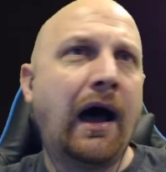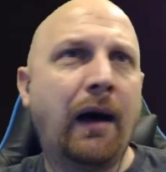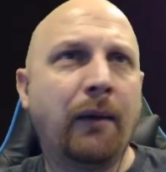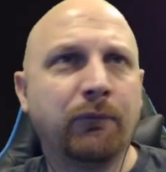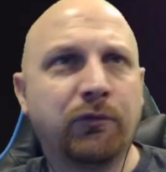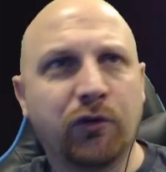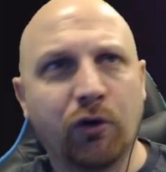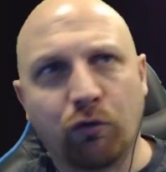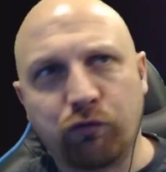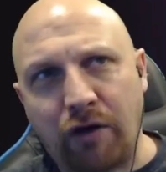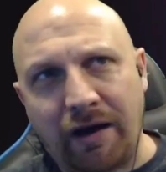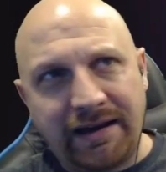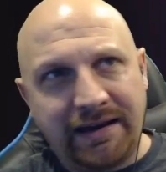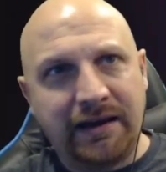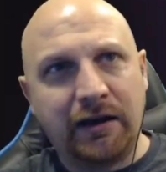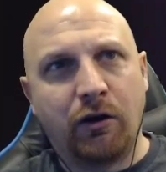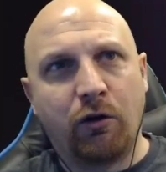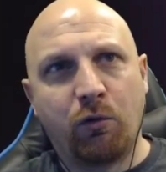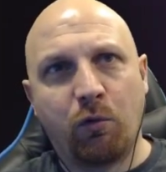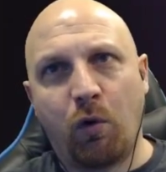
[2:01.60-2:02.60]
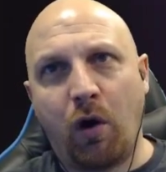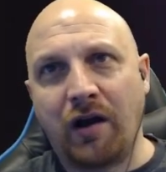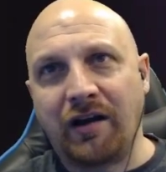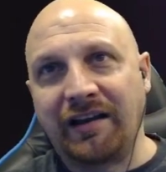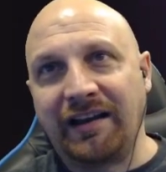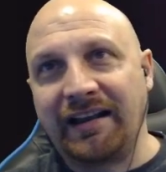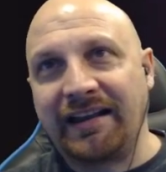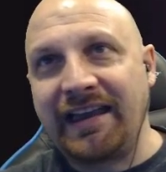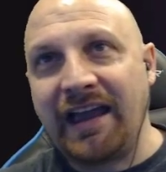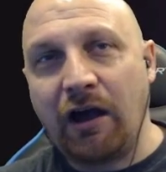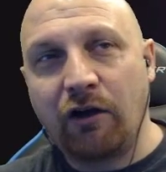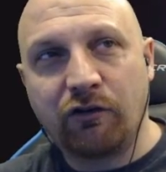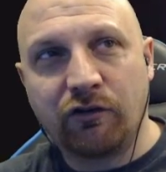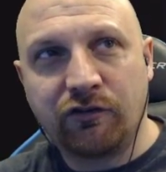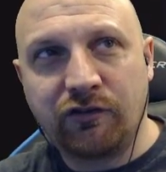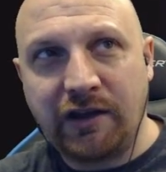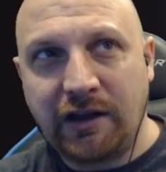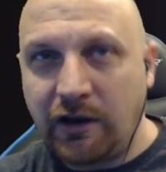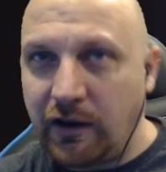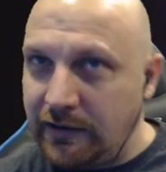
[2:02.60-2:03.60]
So right here, we're rocking a counter
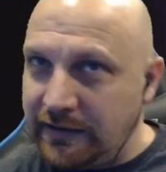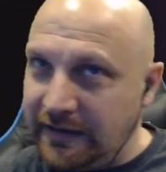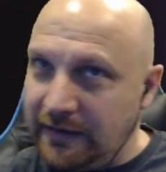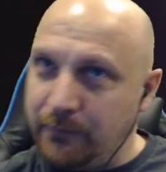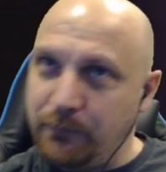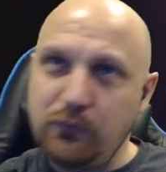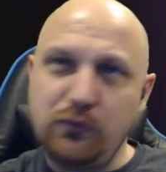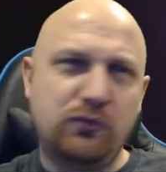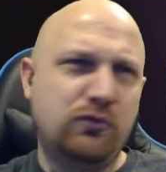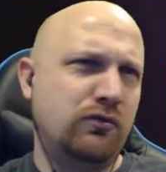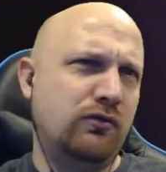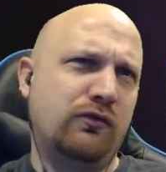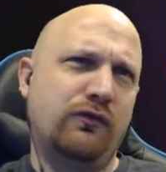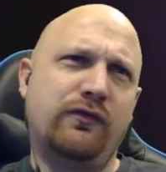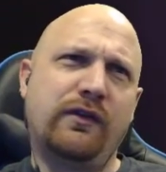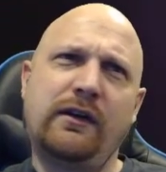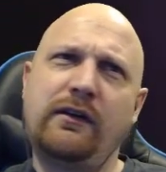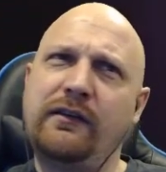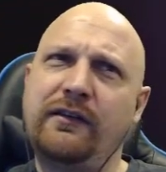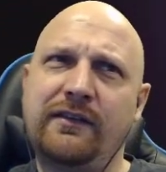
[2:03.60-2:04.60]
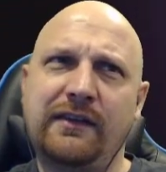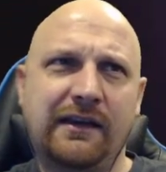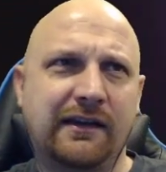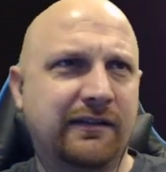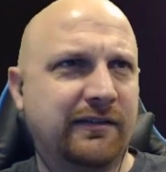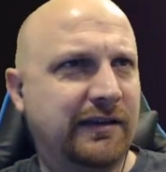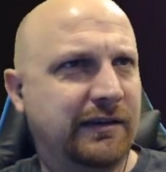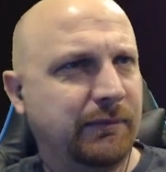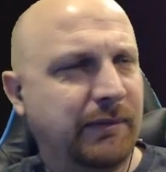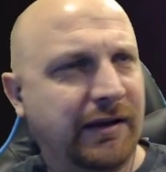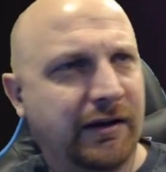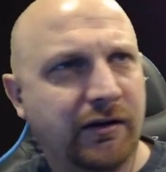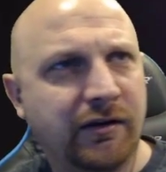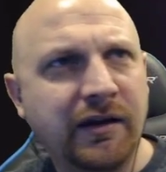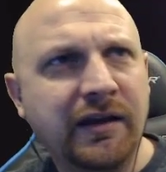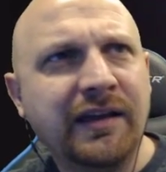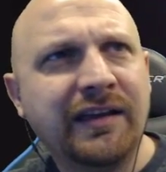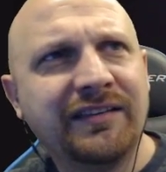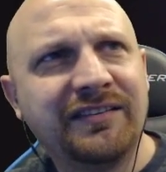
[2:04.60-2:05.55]
set on him. Ooh, very sexy there.